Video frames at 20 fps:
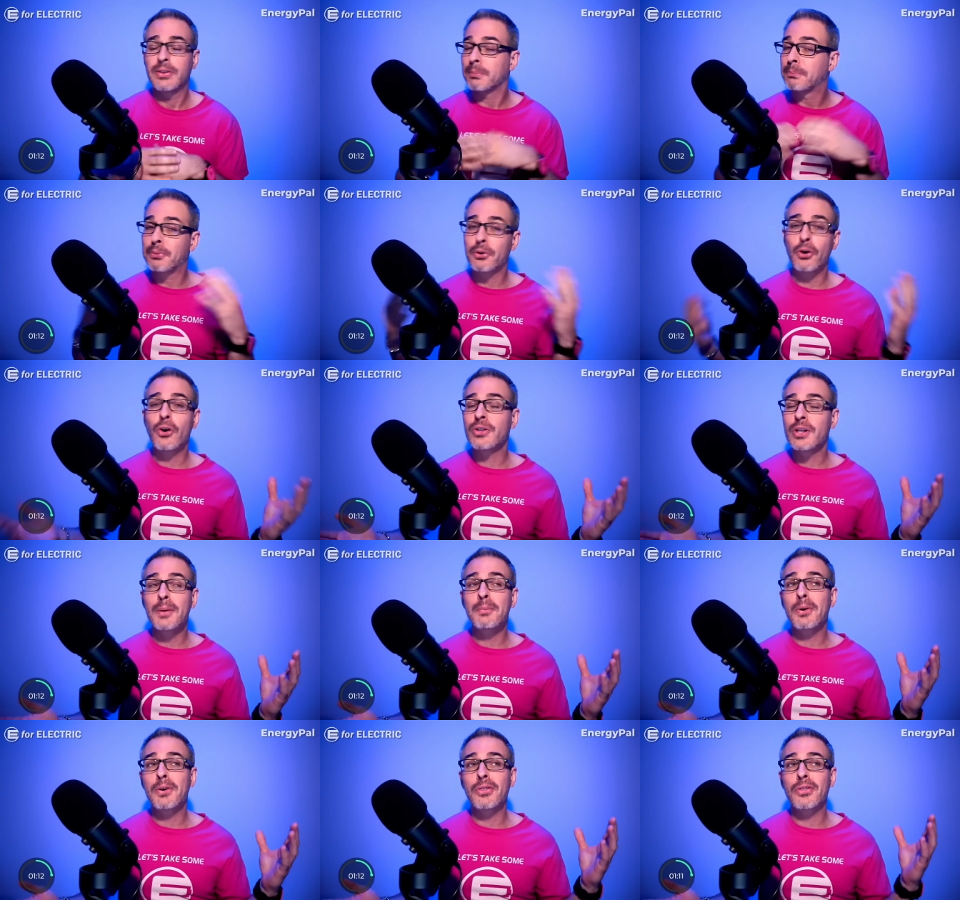The pro
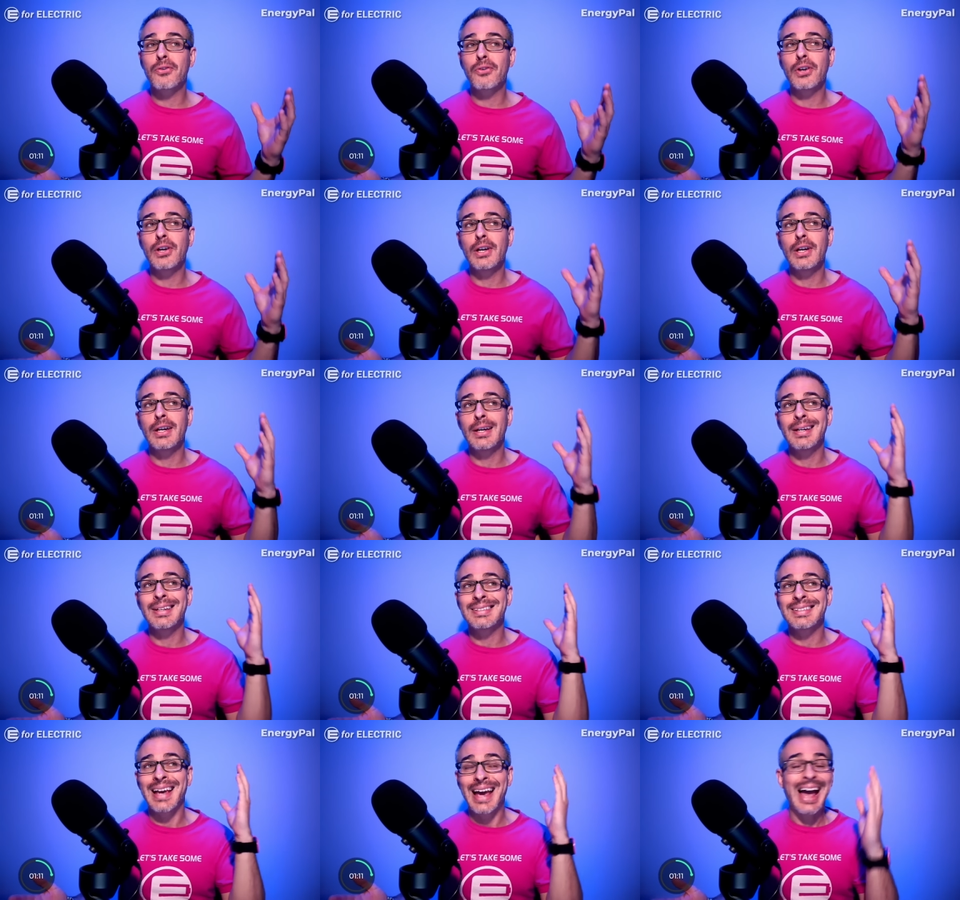number three
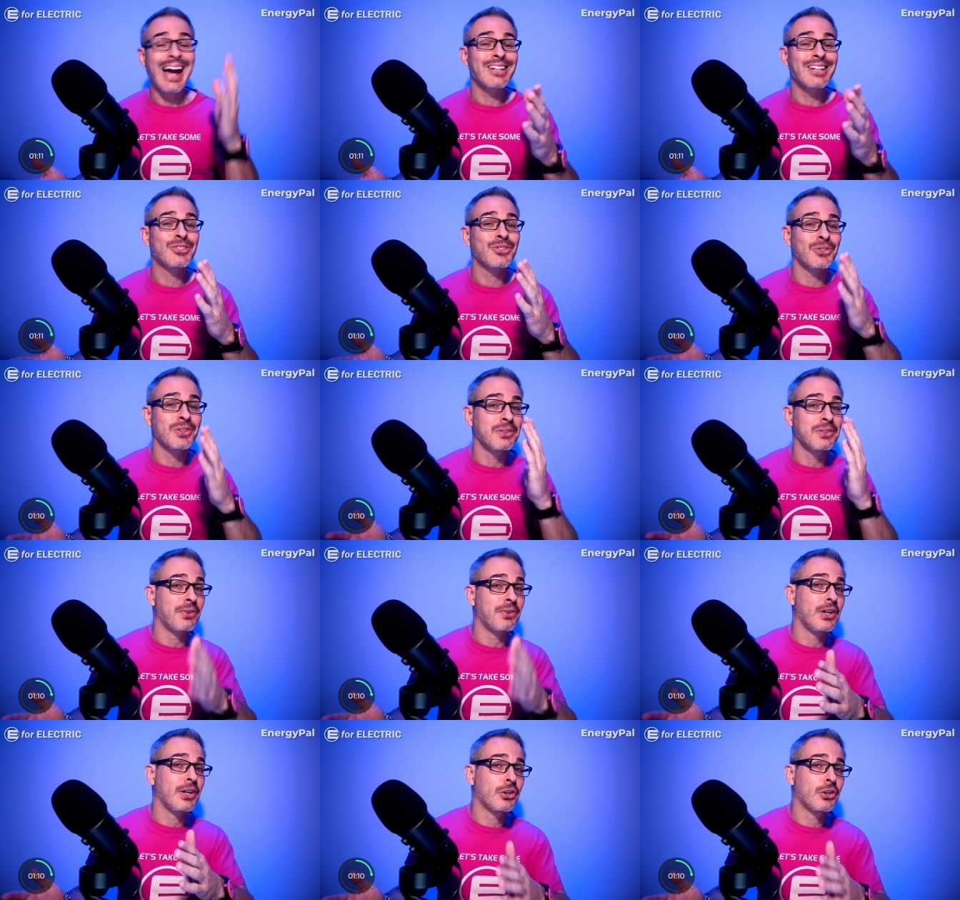is actually
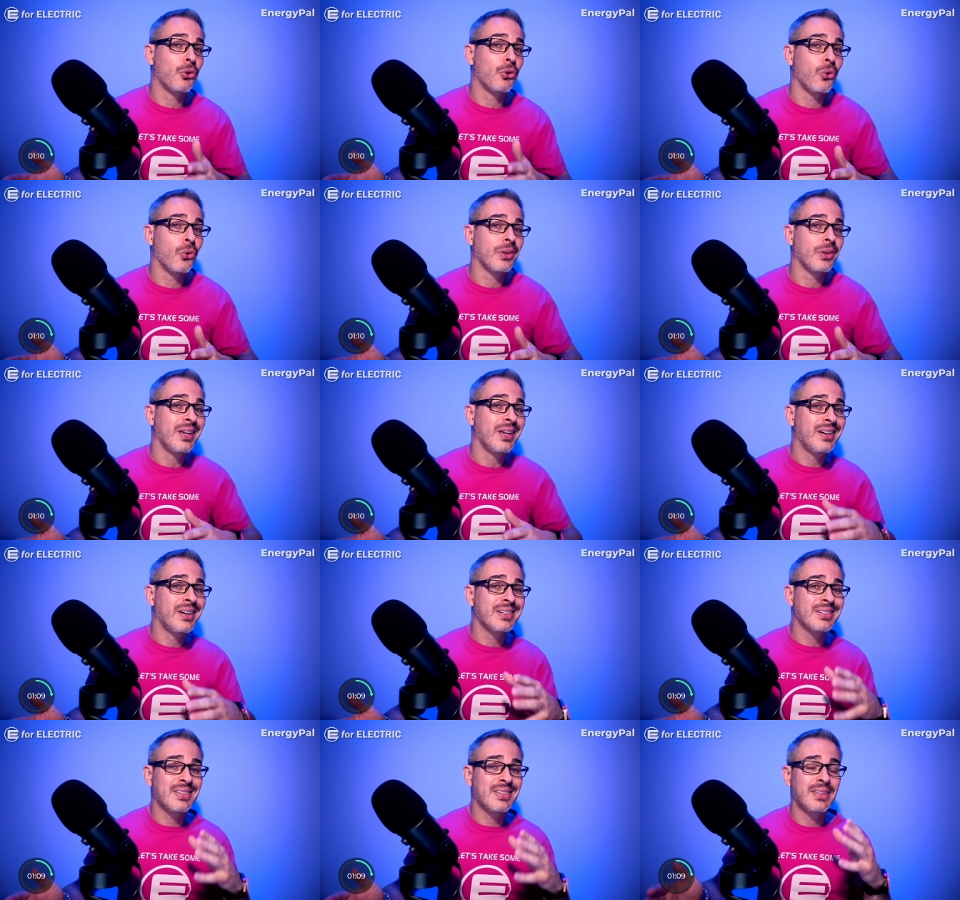very cool. It
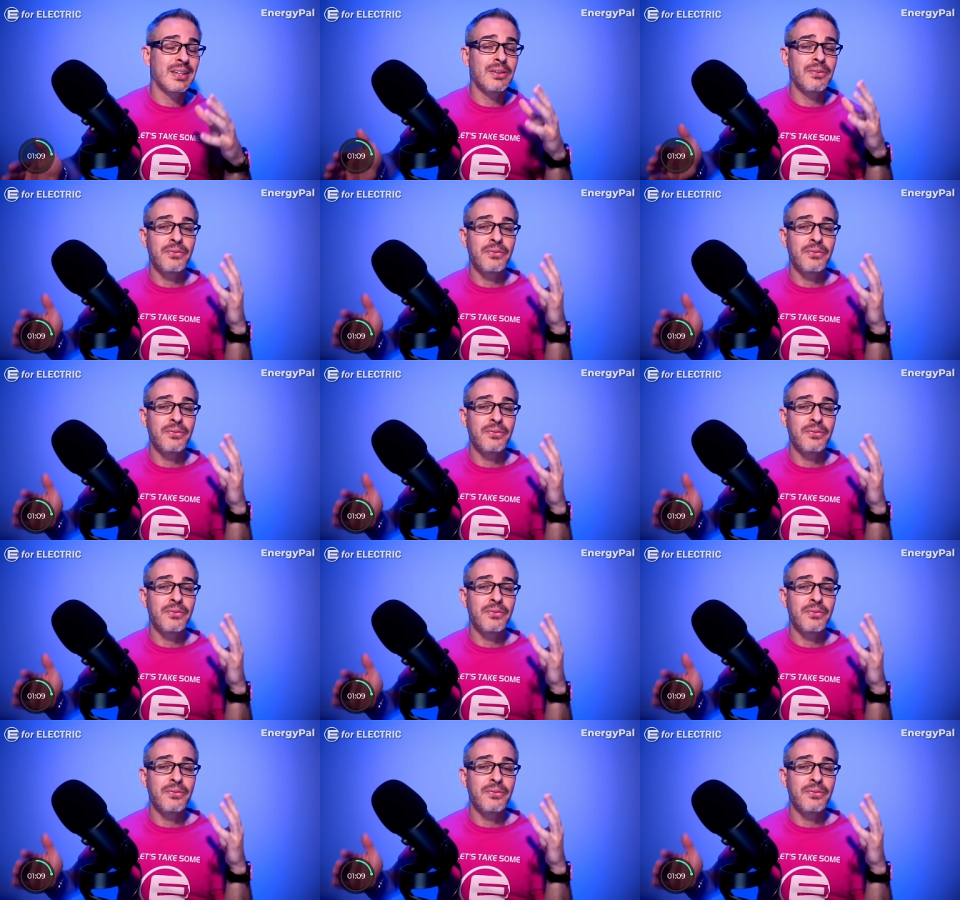is the